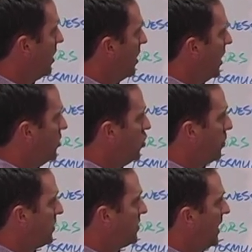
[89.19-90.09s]
A
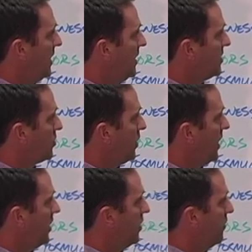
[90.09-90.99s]
2% is
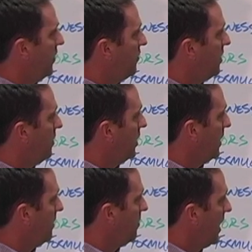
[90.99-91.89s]
$350
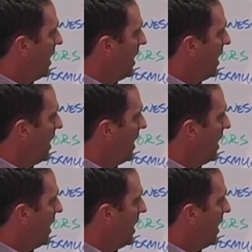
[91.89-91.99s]
million.